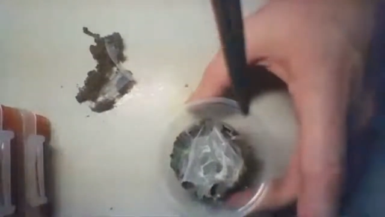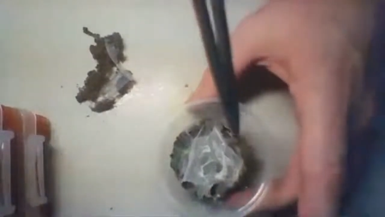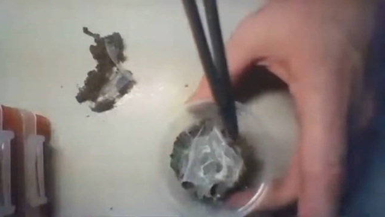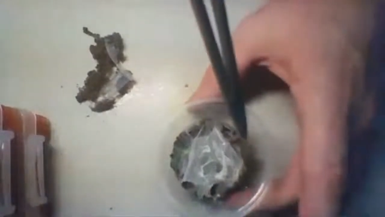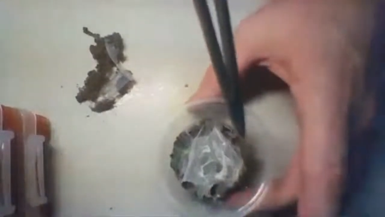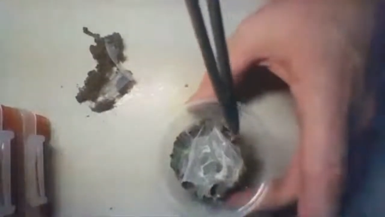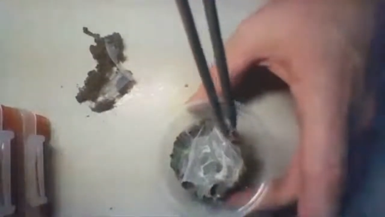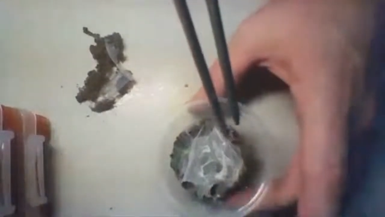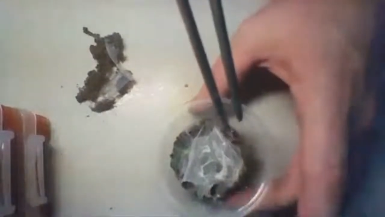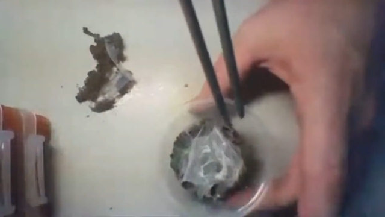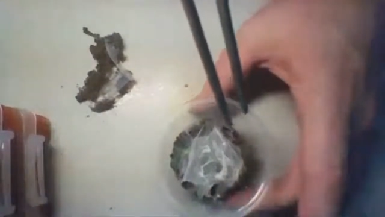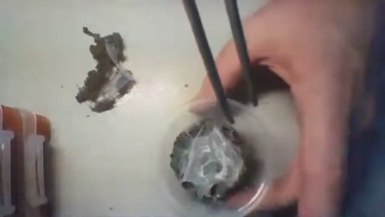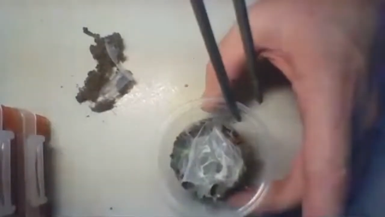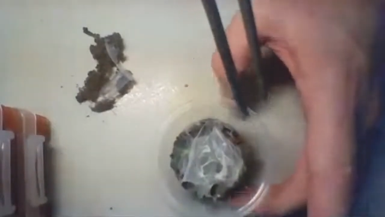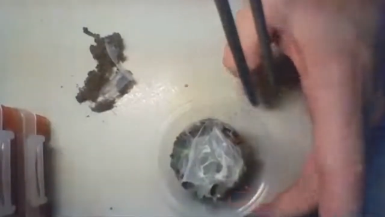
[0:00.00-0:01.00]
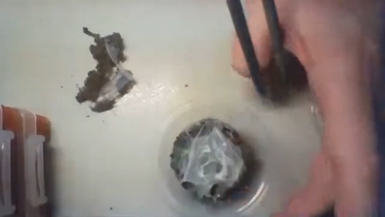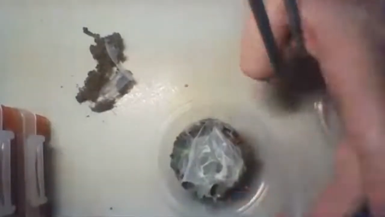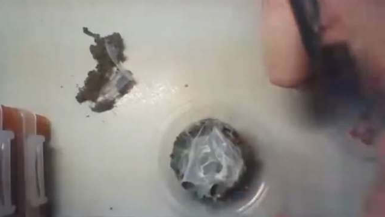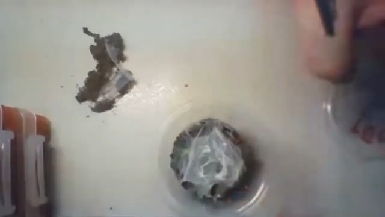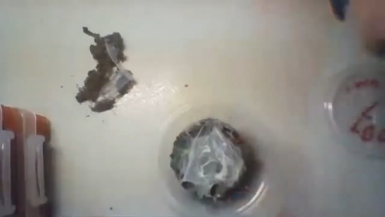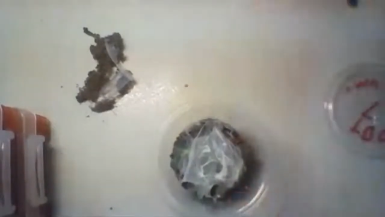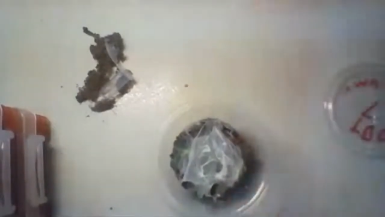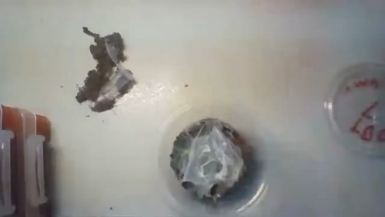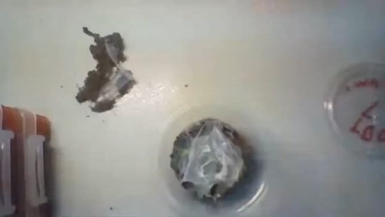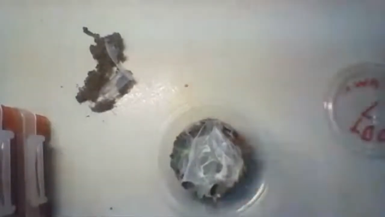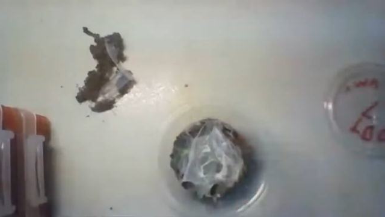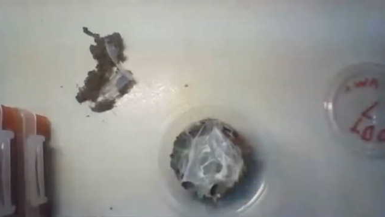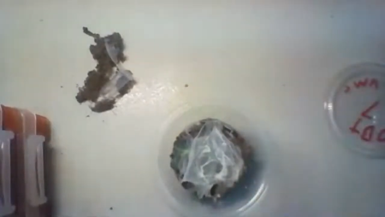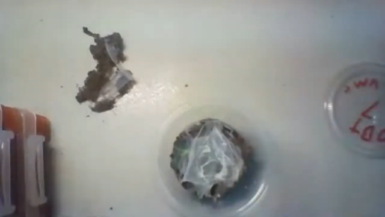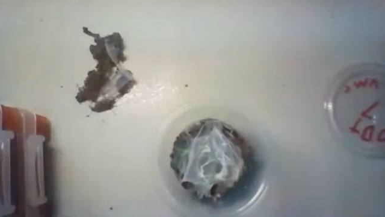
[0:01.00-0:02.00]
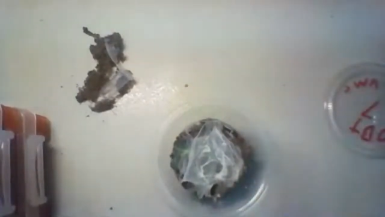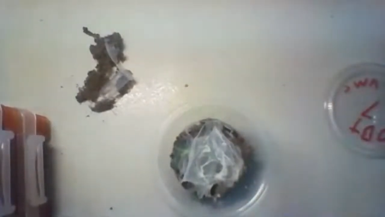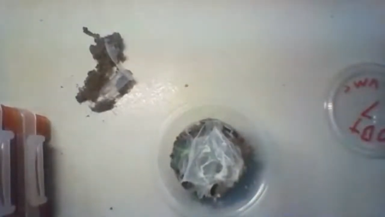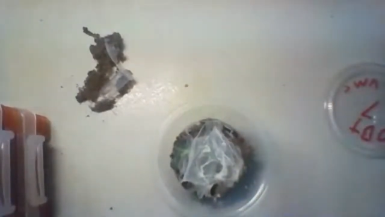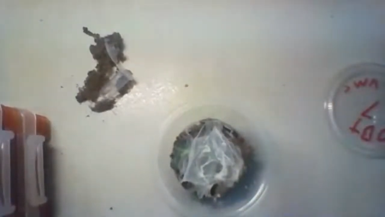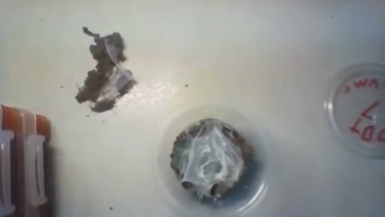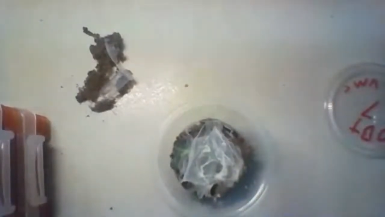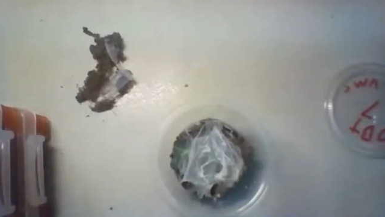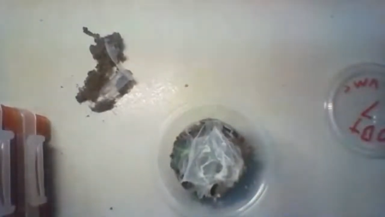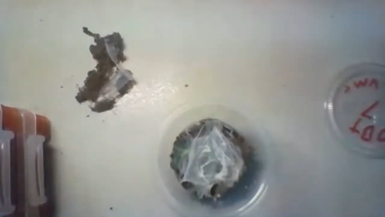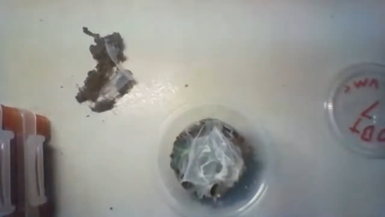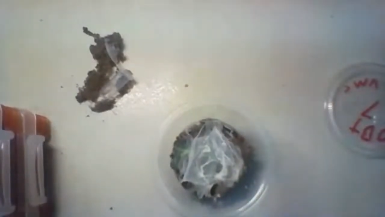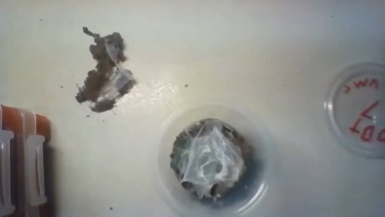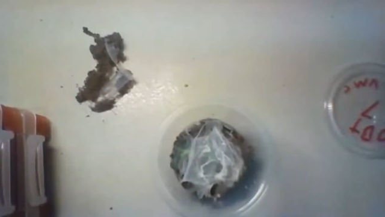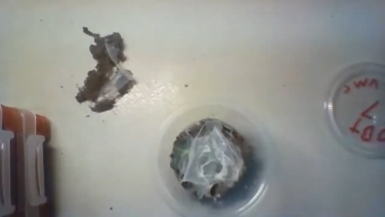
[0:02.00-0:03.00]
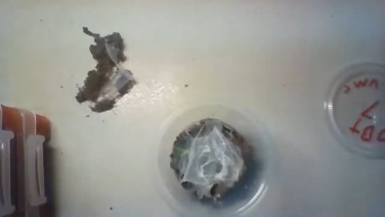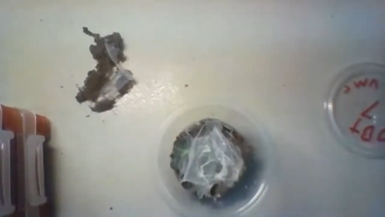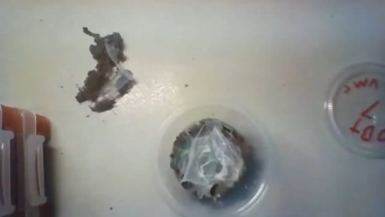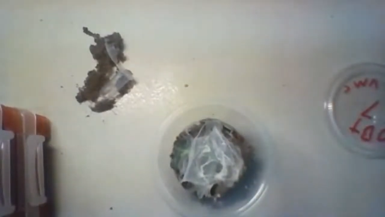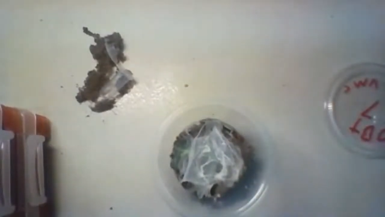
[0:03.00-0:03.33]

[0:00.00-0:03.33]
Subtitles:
Nobody's mouth can be seen.